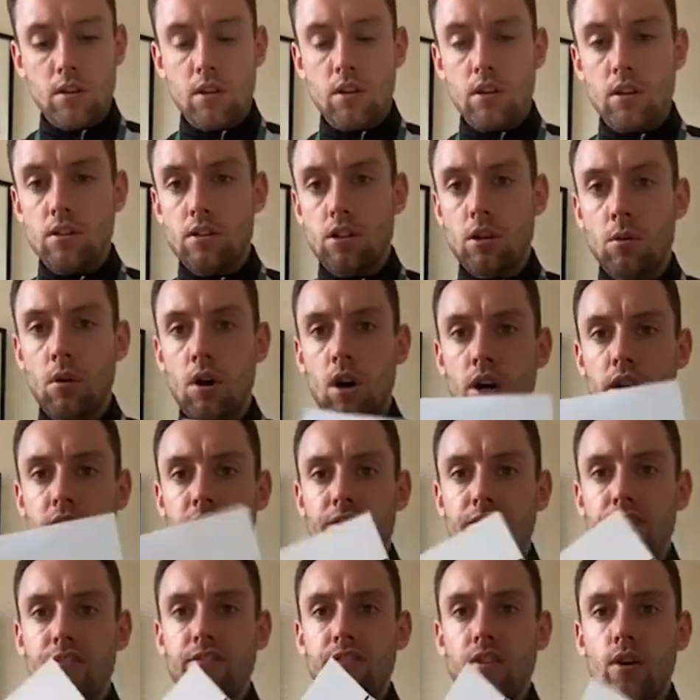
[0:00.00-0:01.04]
So I
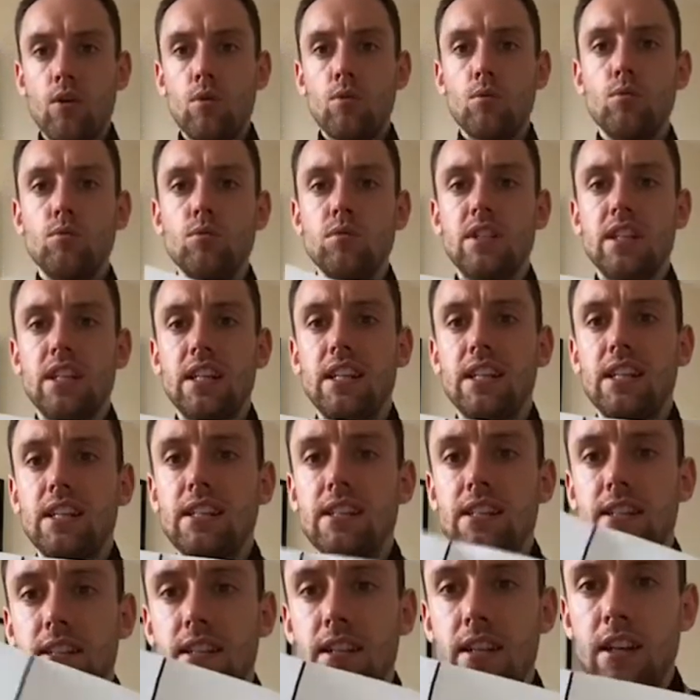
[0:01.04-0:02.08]
folded
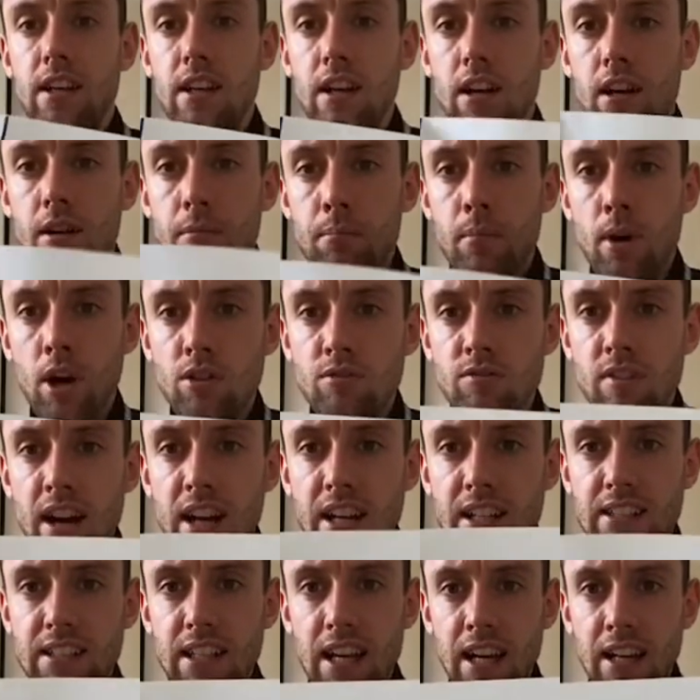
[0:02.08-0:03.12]
my
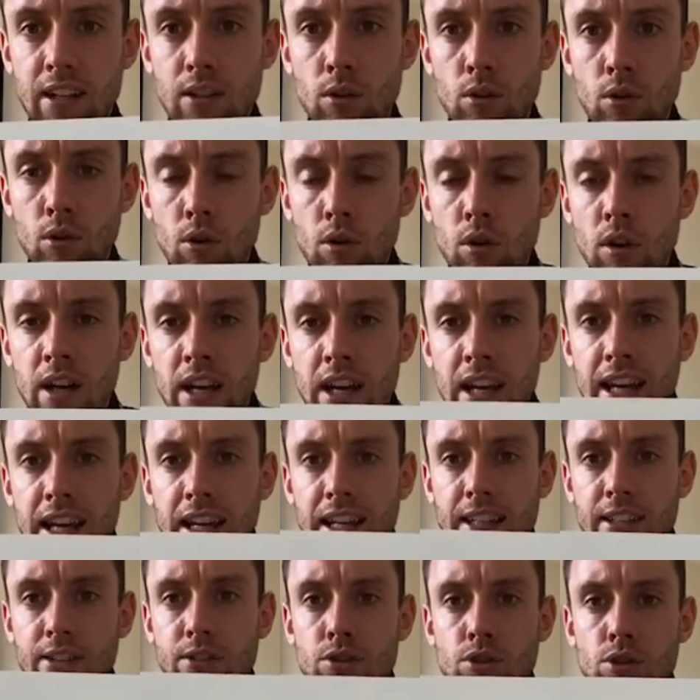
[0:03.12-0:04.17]
rectangle
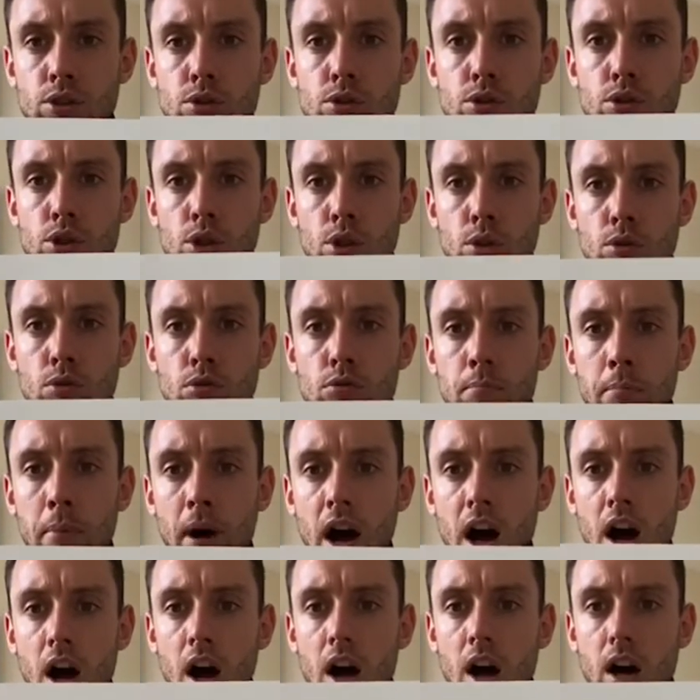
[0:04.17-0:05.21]
into two
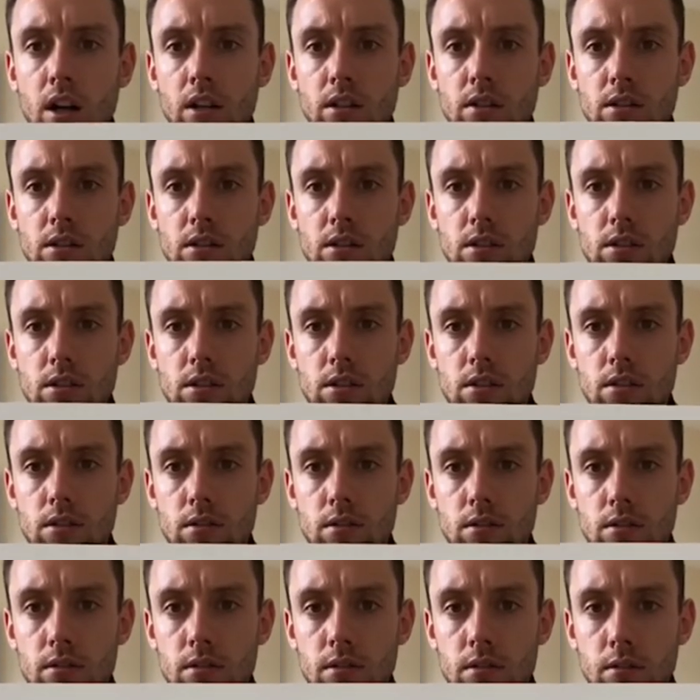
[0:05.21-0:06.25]
parts.
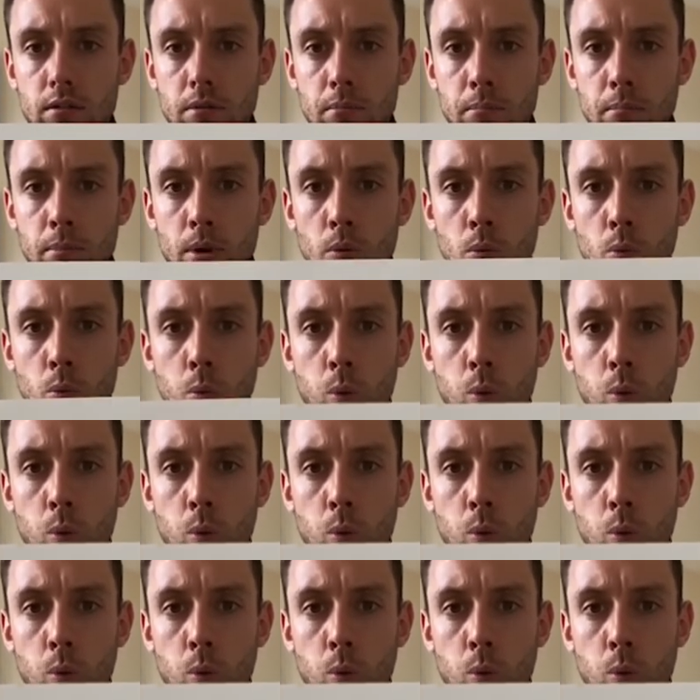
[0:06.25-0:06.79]
But